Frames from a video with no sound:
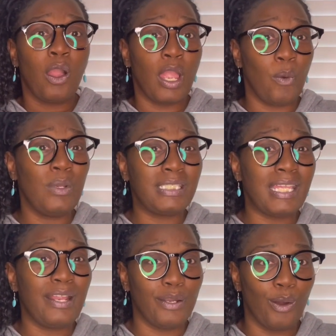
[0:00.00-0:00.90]
And we
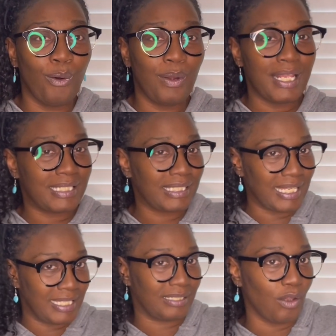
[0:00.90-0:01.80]
say no,
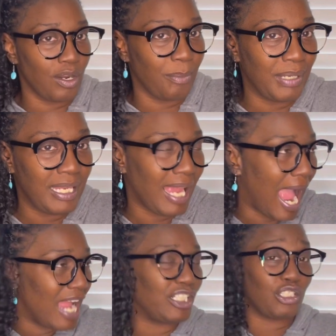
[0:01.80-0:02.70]
it's gonna be,
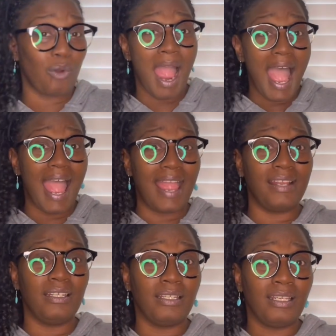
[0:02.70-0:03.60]
I tried.